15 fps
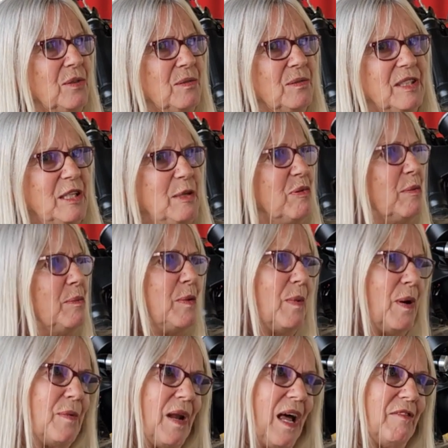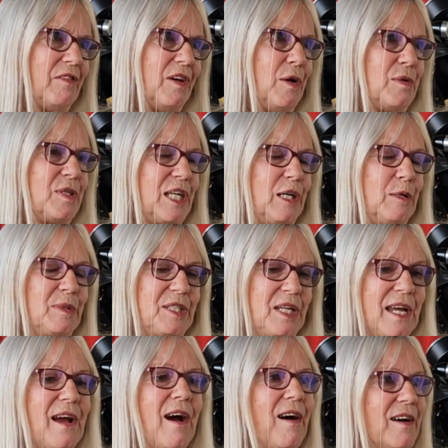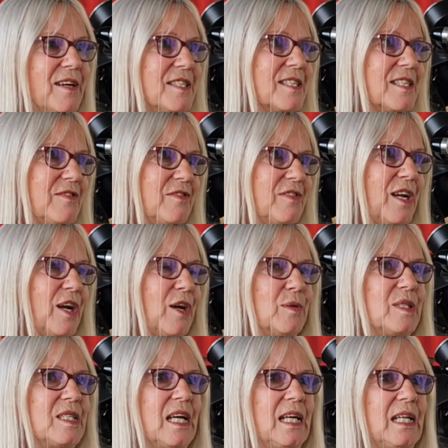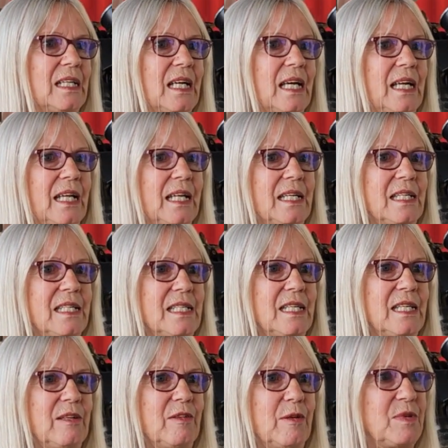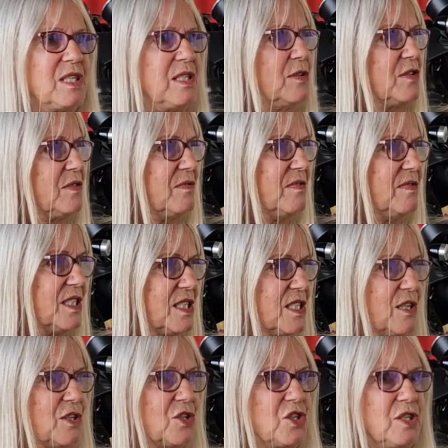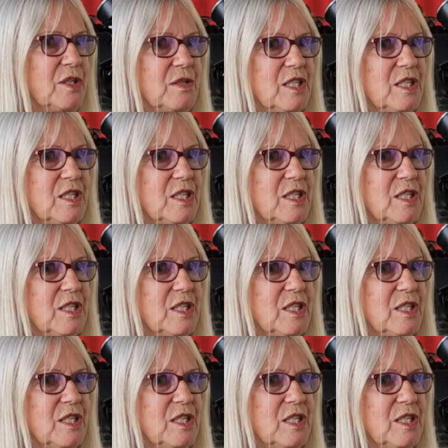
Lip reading: well, they probably won't have a hotel, but I asked for a hotel, and there was a lot of discussion.